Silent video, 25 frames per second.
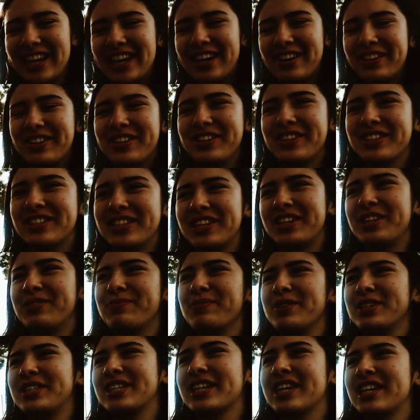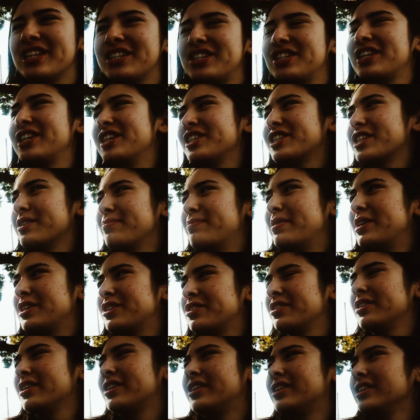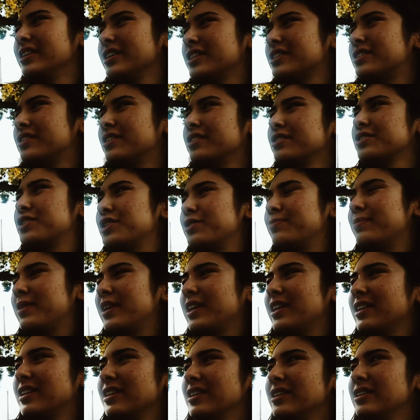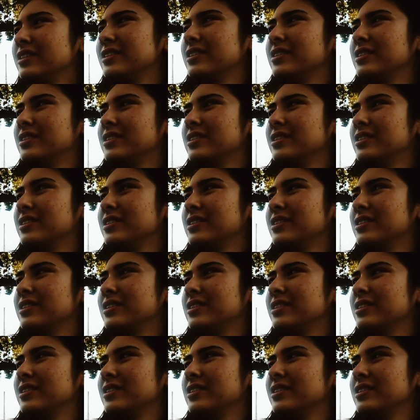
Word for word: How do you say your music has changed compared to the early songs you made?